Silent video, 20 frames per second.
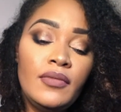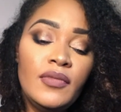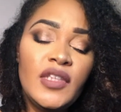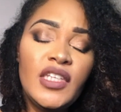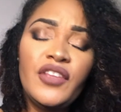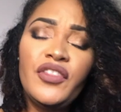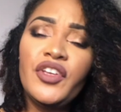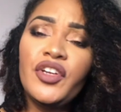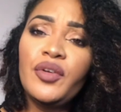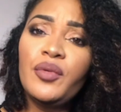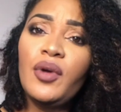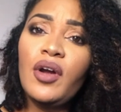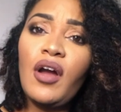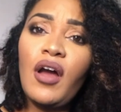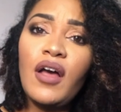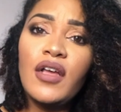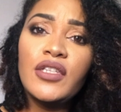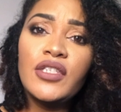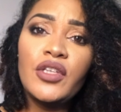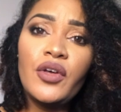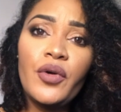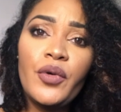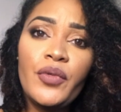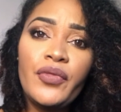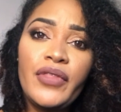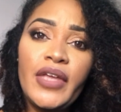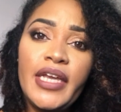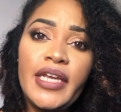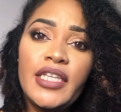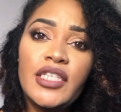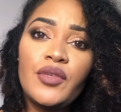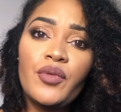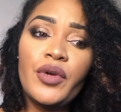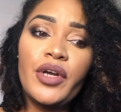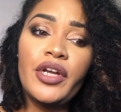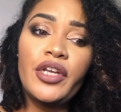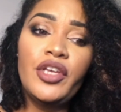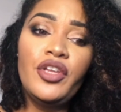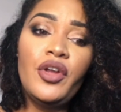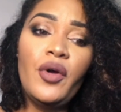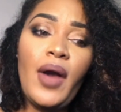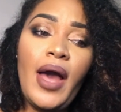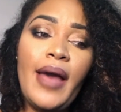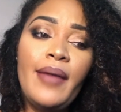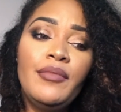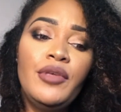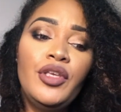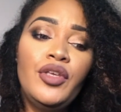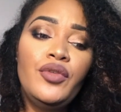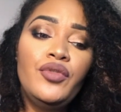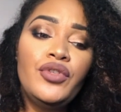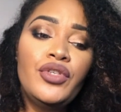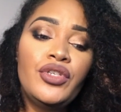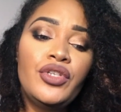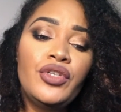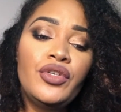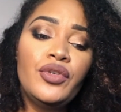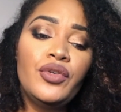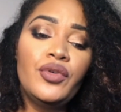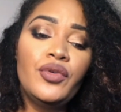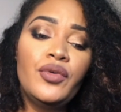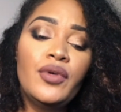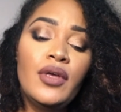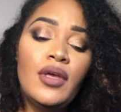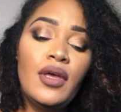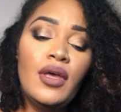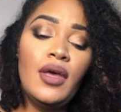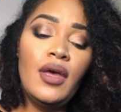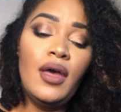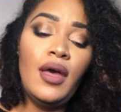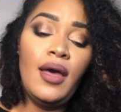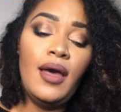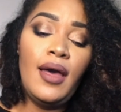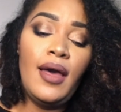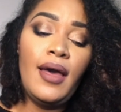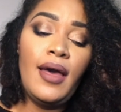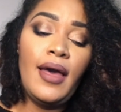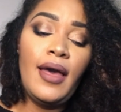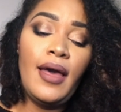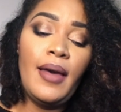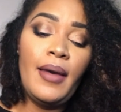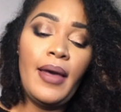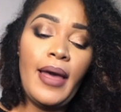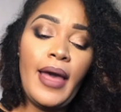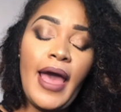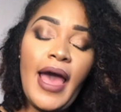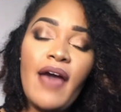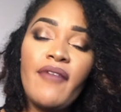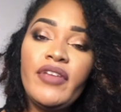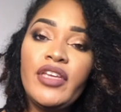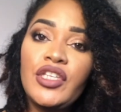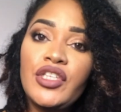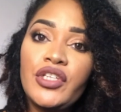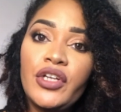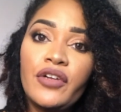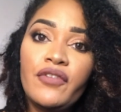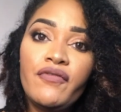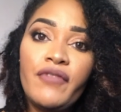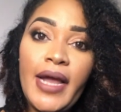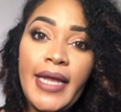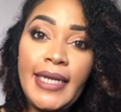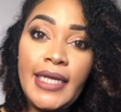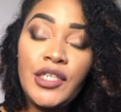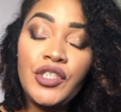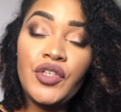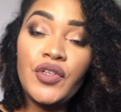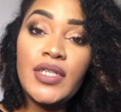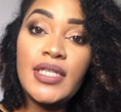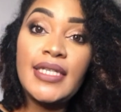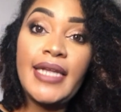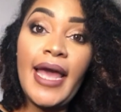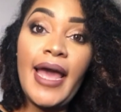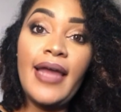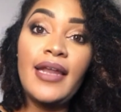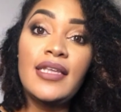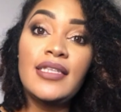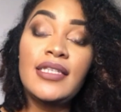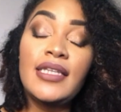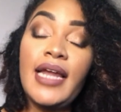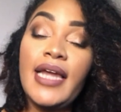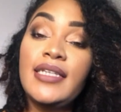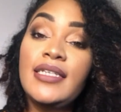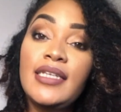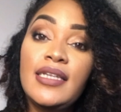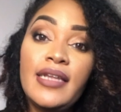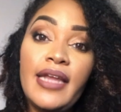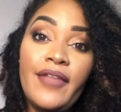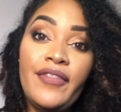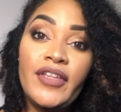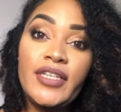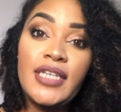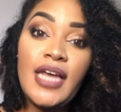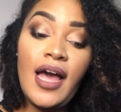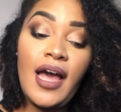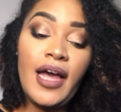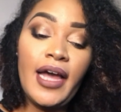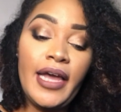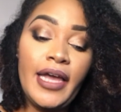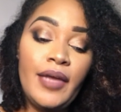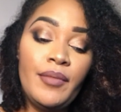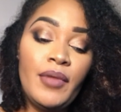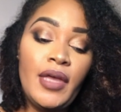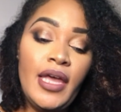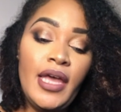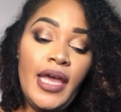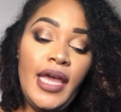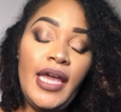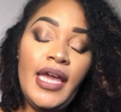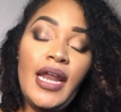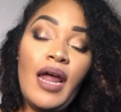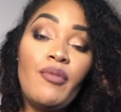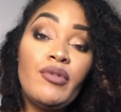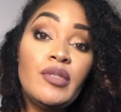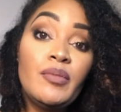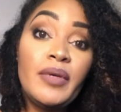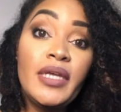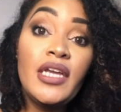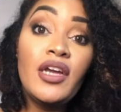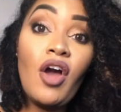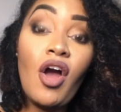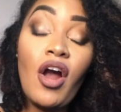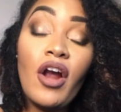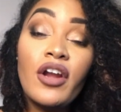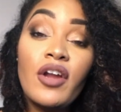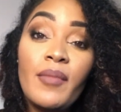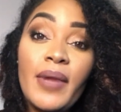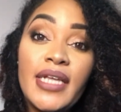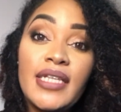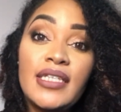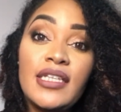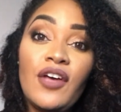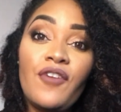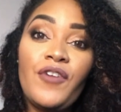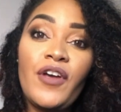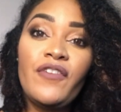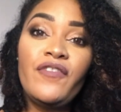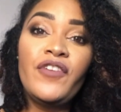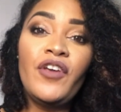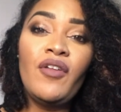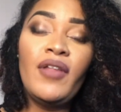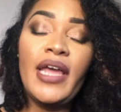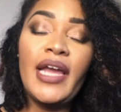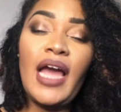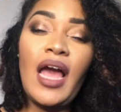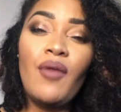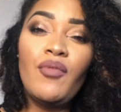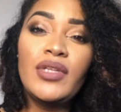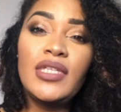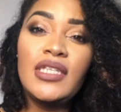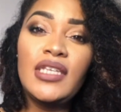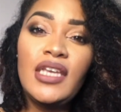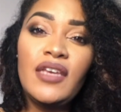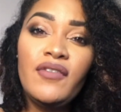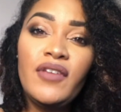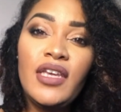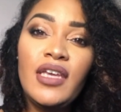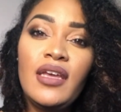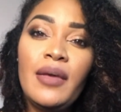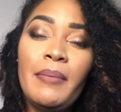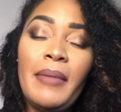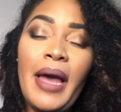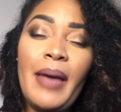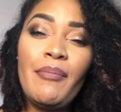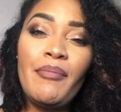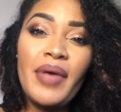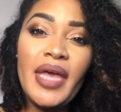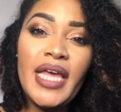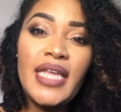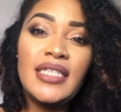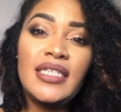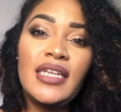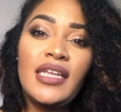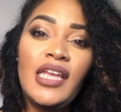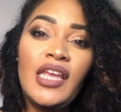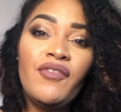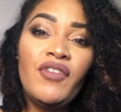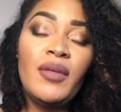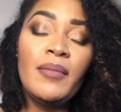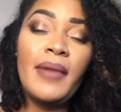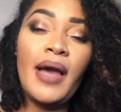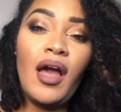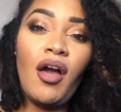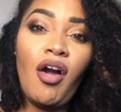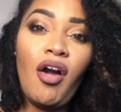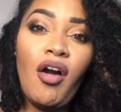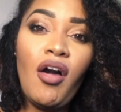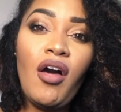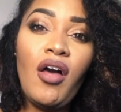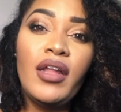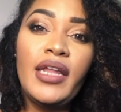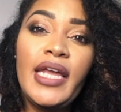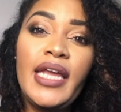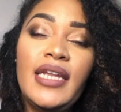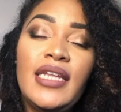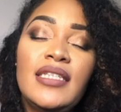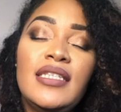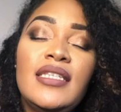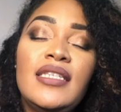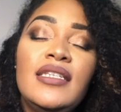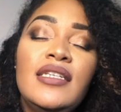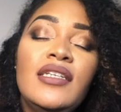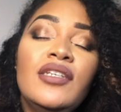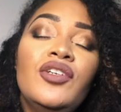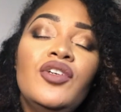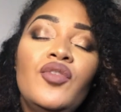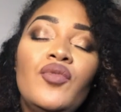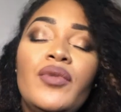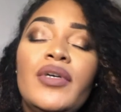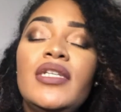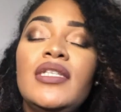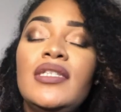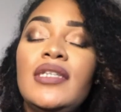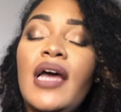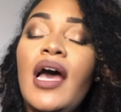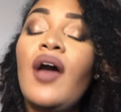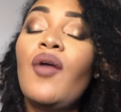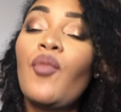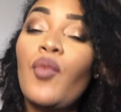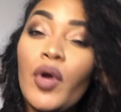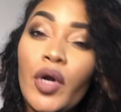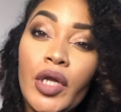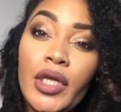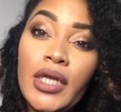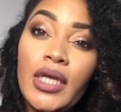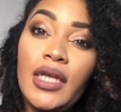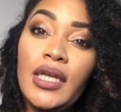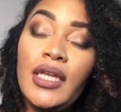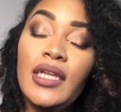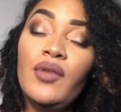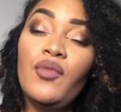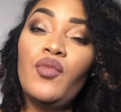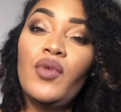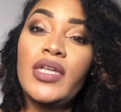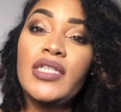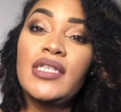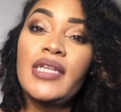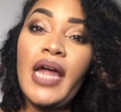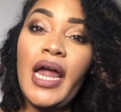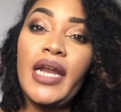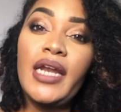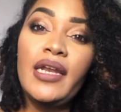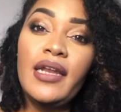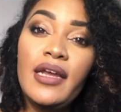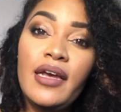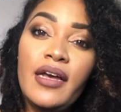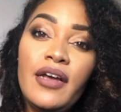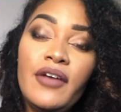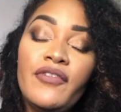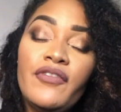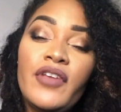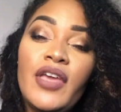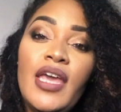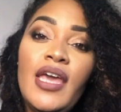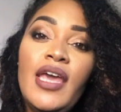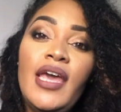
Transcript: There were also things where, I'm used to having a certain financial status, and I didn't at the time. And I was being hard on myself. I felt like I was giving my best and giving my all, and it still was not working, and it was not enough.